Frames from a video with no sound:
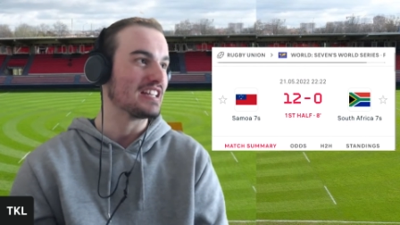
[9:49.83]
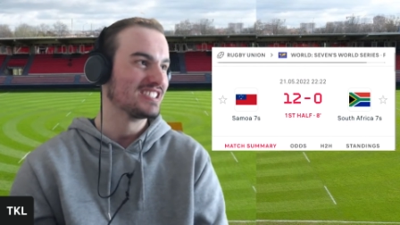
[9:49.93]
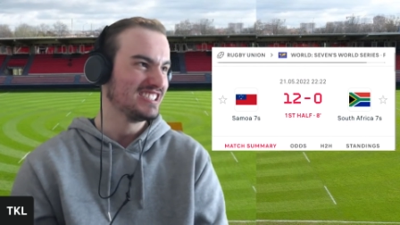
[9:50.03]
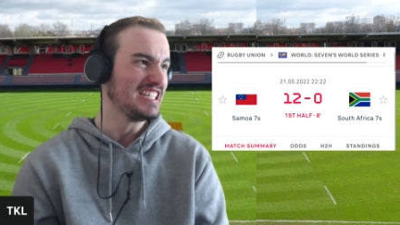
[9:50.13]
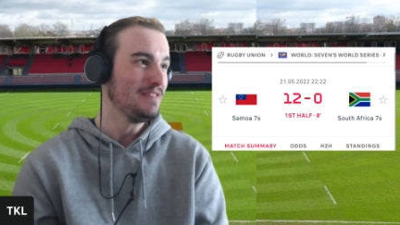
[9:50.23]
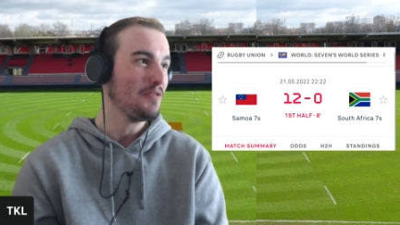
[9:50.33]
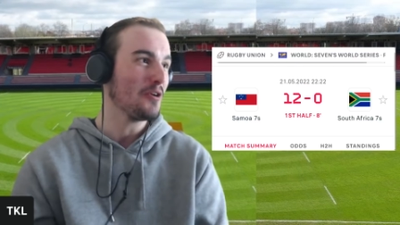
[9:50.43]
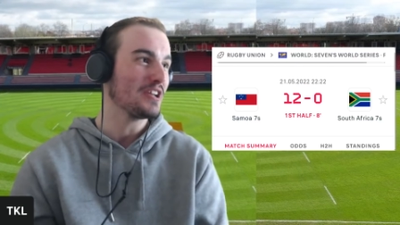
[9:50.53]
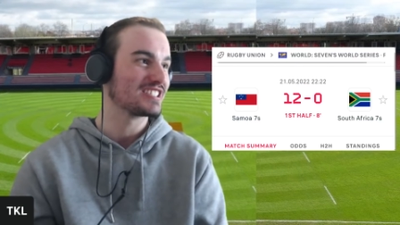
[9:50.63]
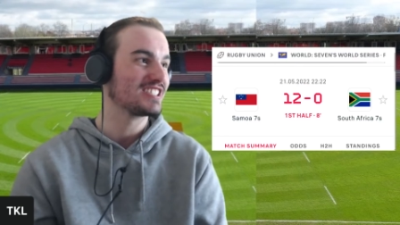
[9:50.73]
Steve
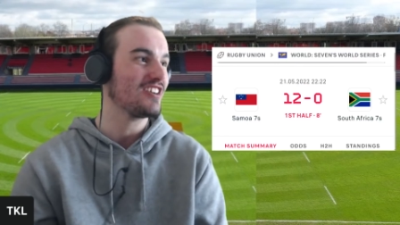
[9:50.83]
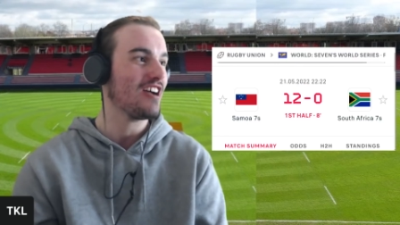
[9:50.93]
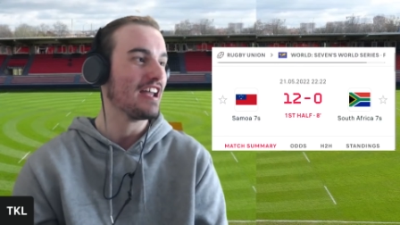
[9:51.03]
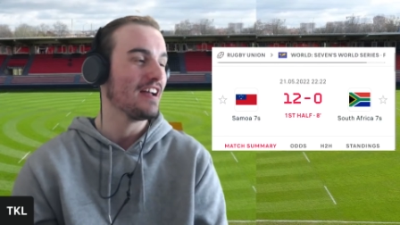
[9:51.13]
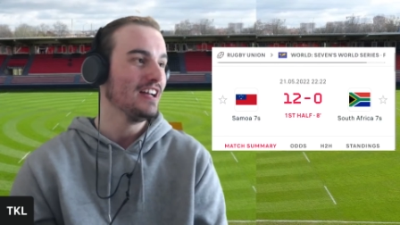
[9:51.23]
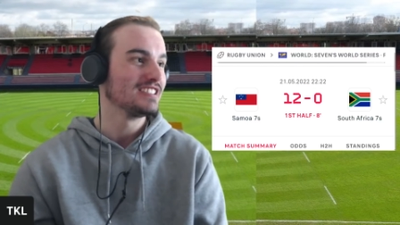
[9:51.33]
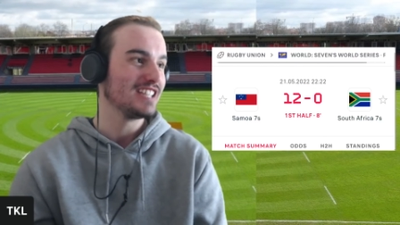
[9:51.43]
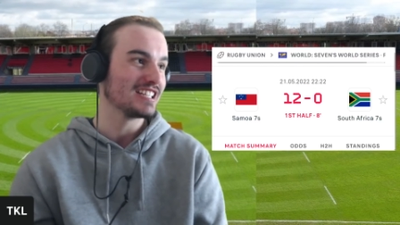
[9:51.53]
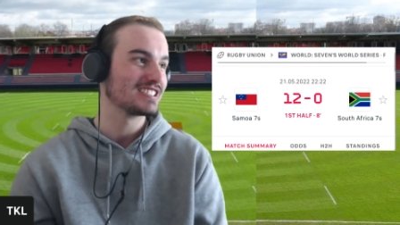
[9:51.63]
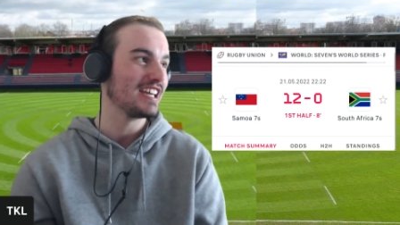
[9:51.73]
on his side
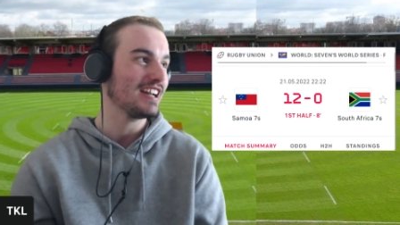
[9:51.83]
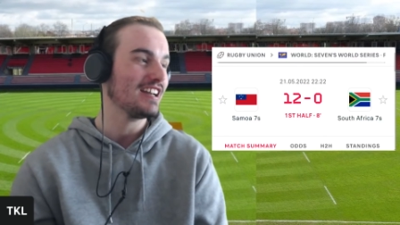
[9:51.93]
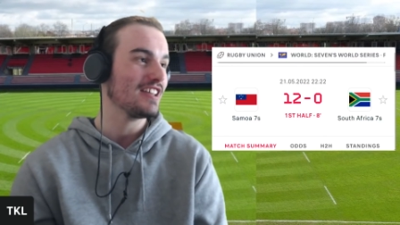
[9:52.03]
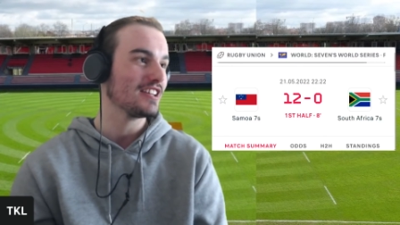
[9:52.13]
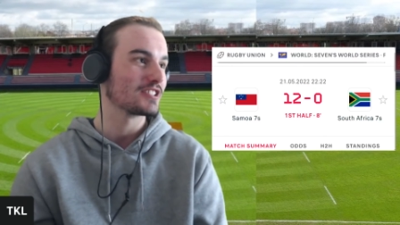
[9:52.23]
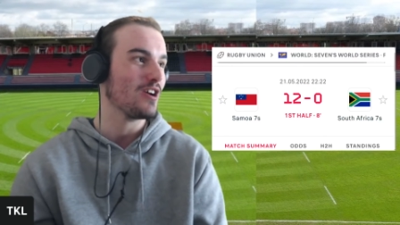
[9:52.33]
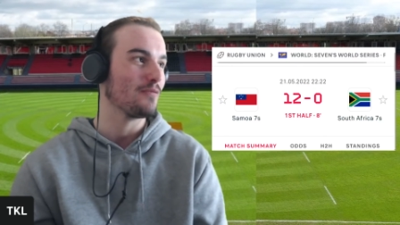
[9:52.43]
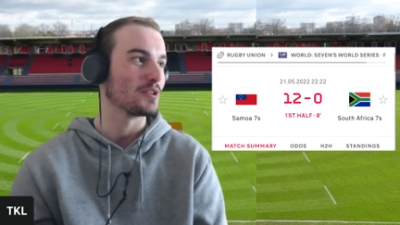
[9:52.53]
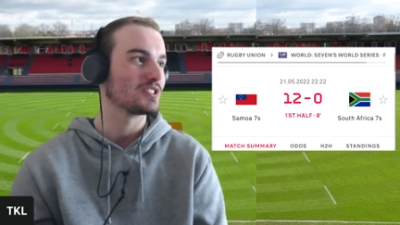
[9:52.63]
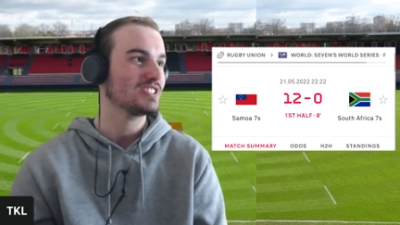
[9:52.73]
does get another try
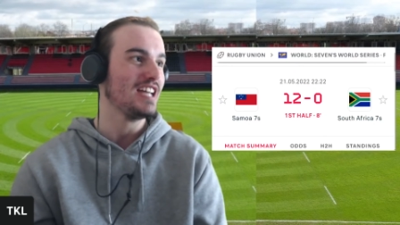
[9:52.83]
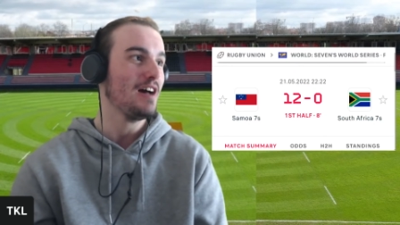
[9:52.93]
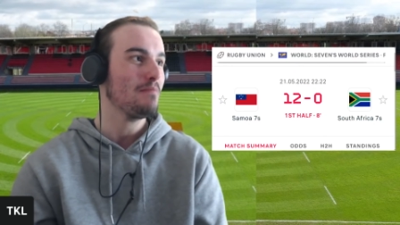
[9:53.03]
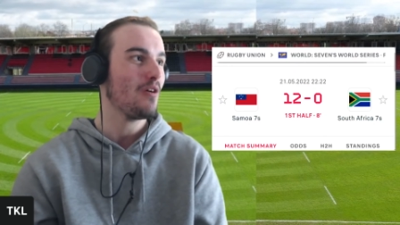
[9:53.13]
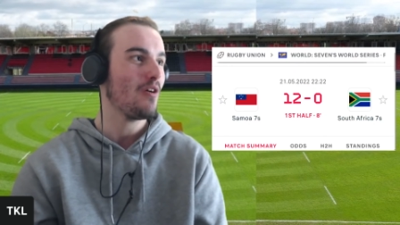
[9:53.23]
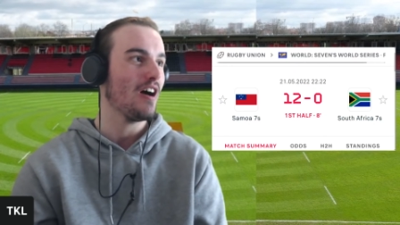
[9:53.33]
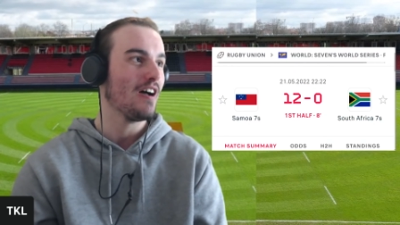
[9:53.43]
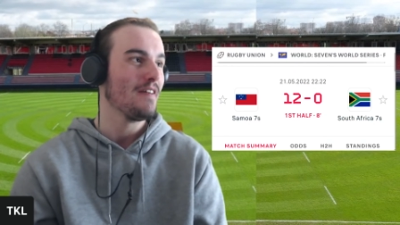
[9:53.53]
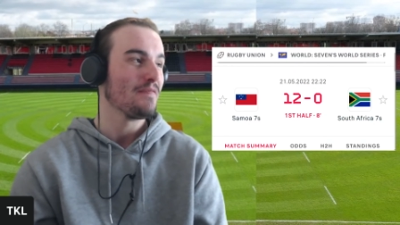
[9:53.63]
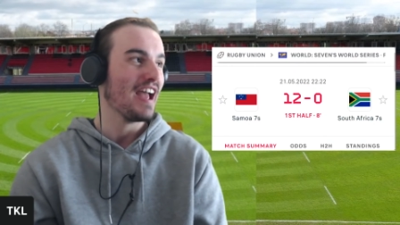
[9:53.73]
for Samoa,
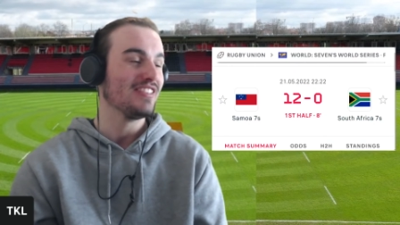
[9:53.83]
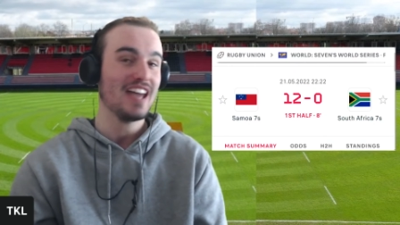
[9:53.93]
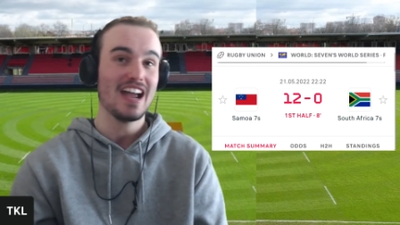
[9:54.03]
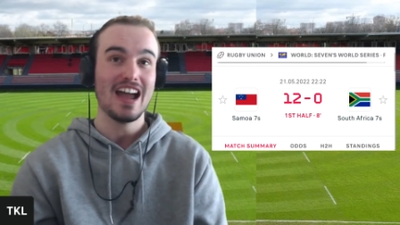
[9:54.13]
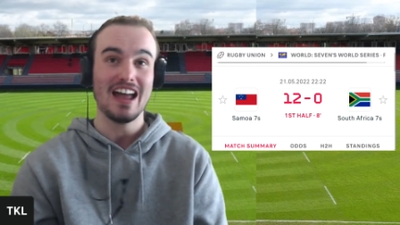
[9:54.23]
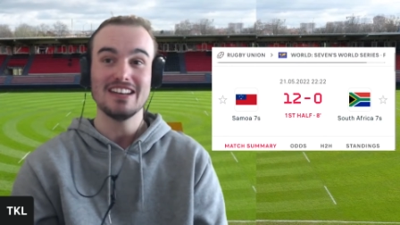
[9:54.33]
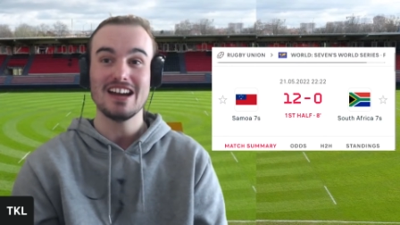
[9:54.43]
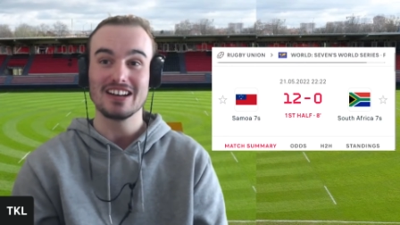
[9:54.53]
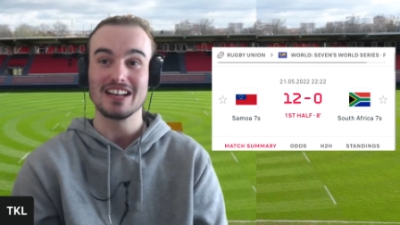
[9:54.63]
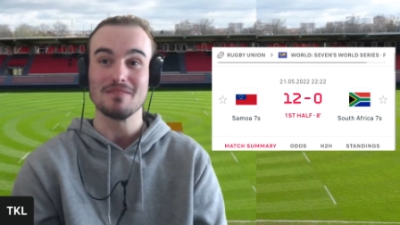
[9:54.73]
and they are
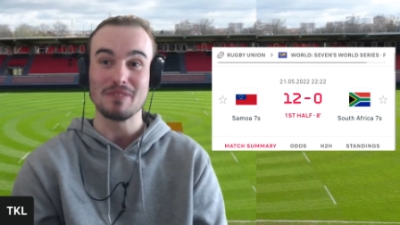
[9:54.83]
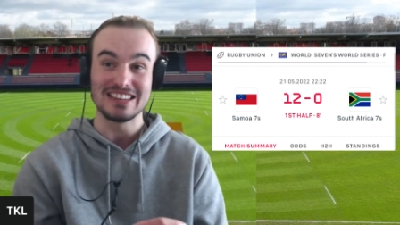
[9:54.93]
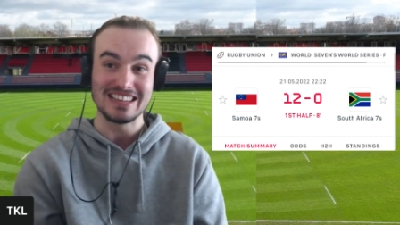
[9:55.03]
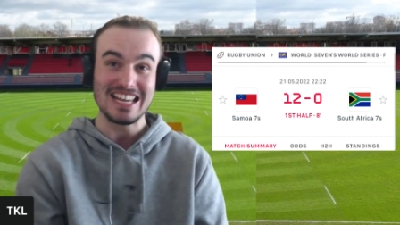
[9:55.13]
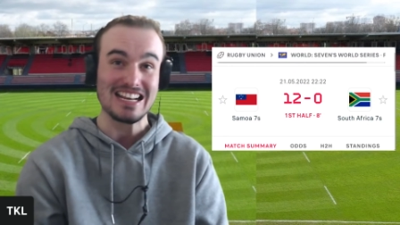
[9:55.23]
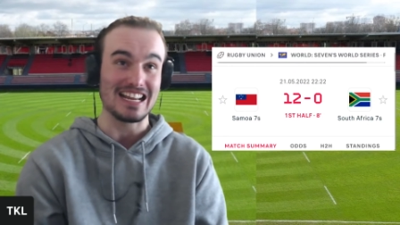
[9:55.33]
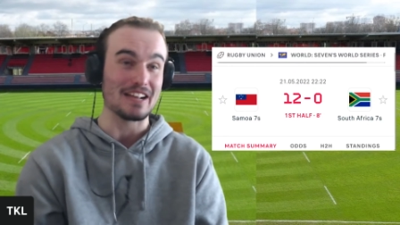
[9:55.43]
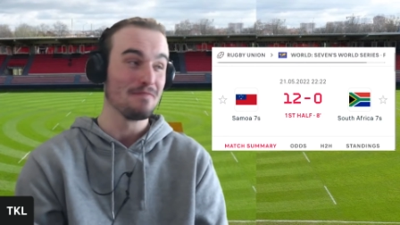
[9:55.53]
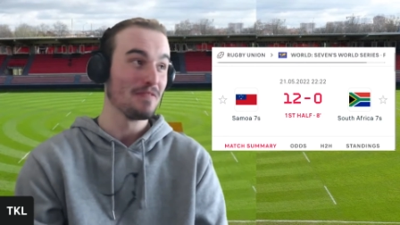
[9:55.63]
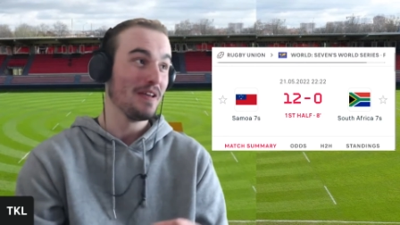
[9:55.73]
now going to be leading